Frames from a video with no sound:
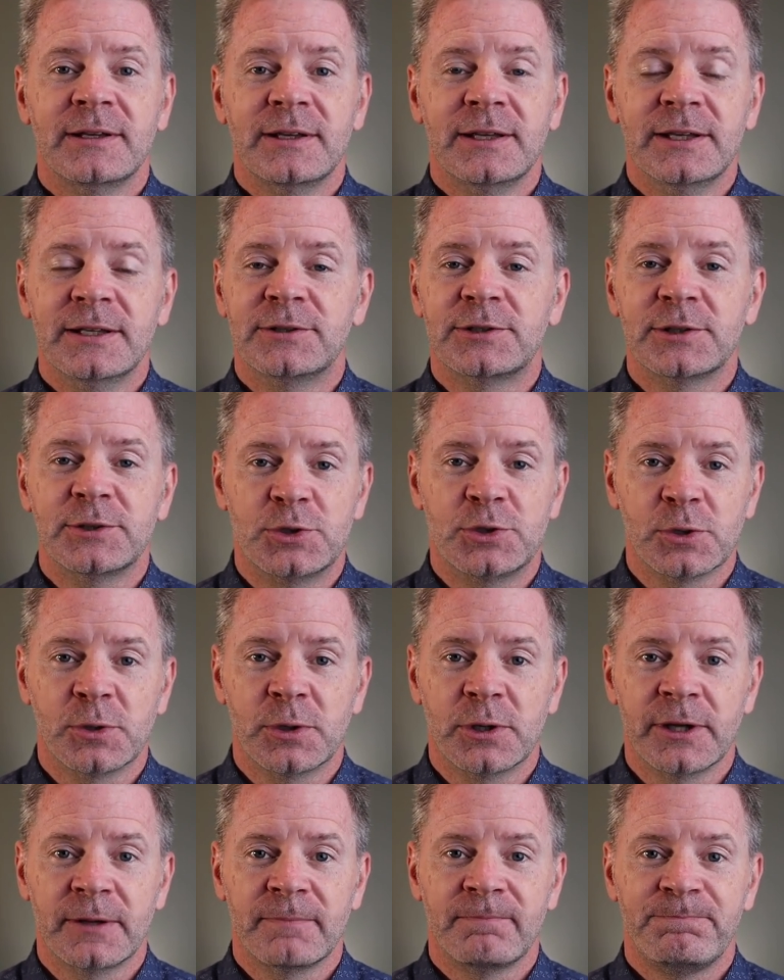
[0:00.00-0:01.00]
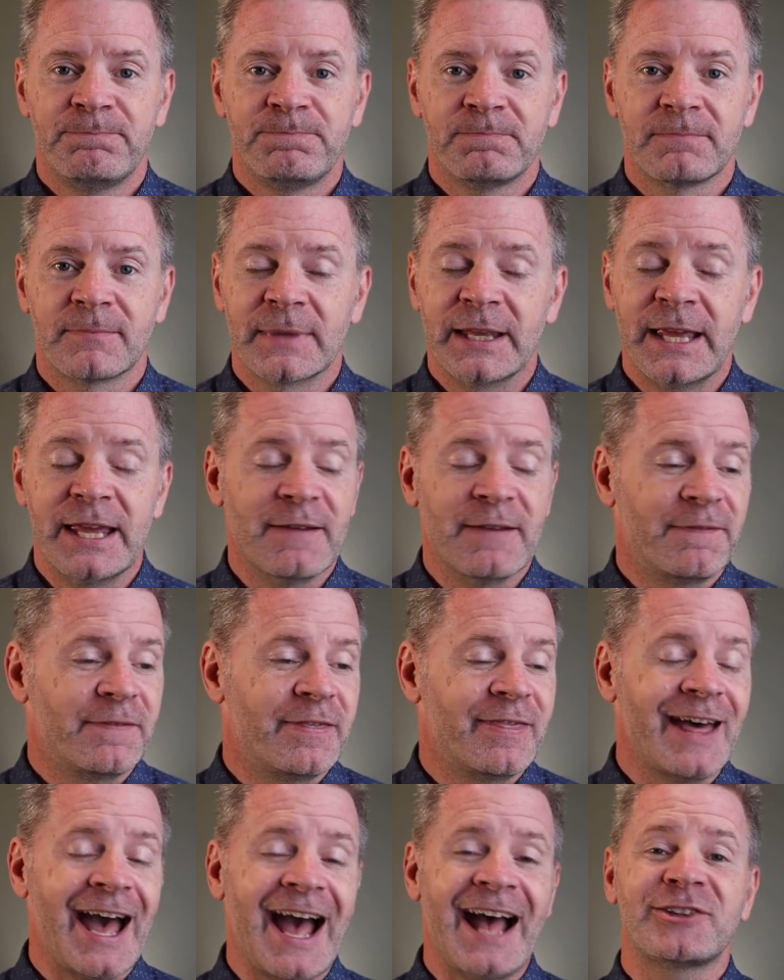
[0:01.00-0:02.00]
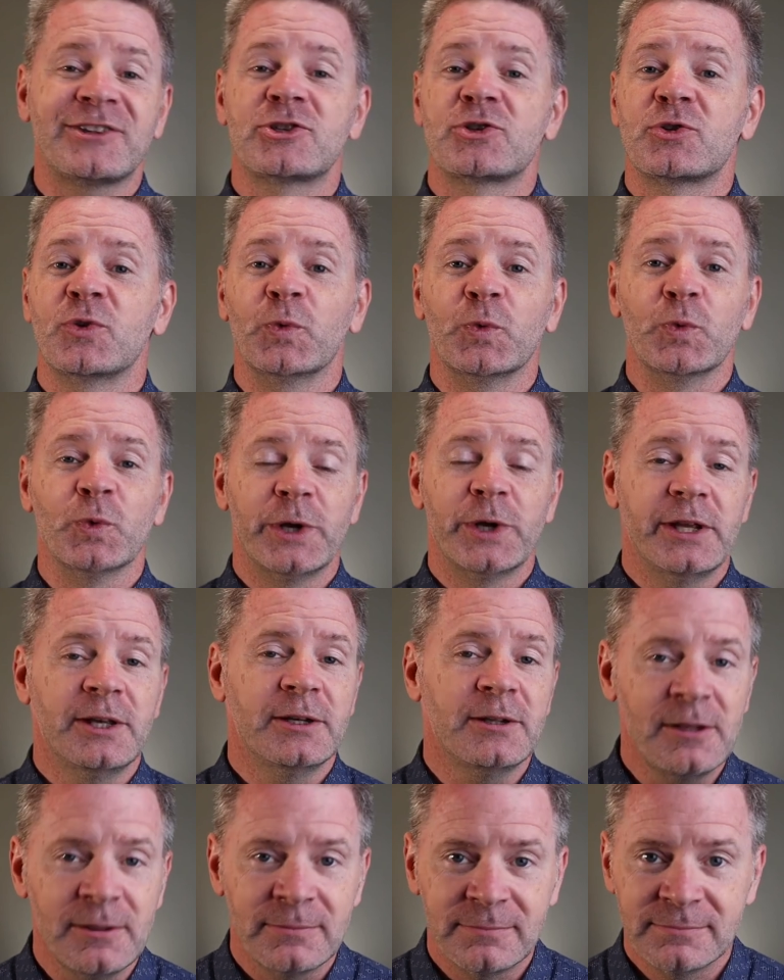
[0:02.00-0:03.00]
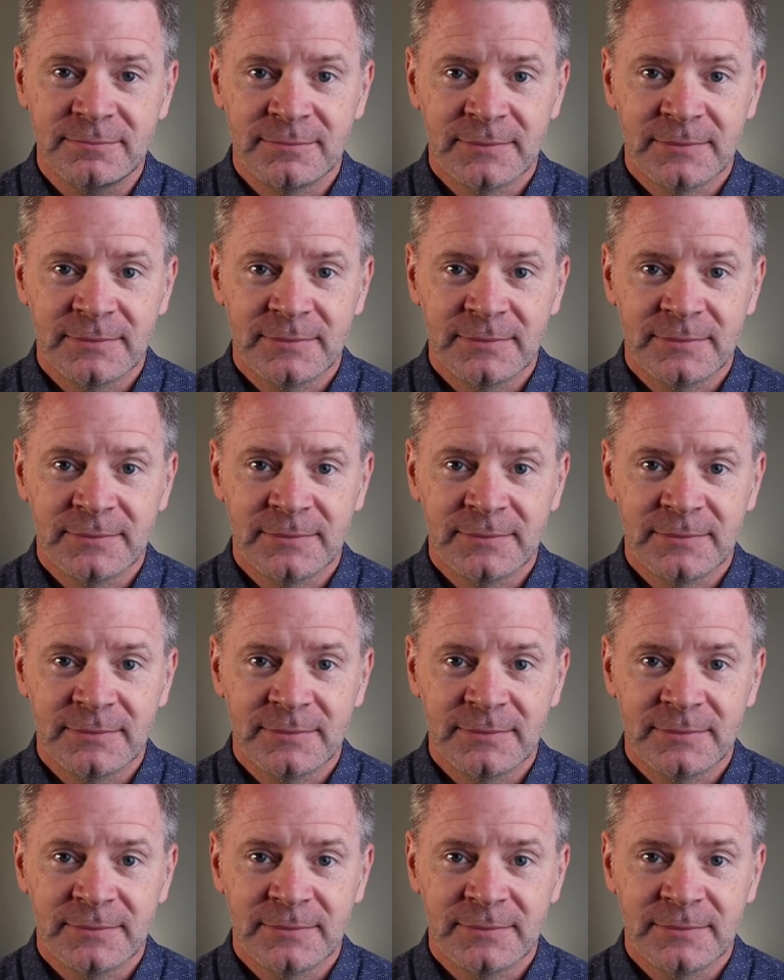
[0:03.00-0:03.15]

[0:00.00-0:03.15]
into joy. If that's real,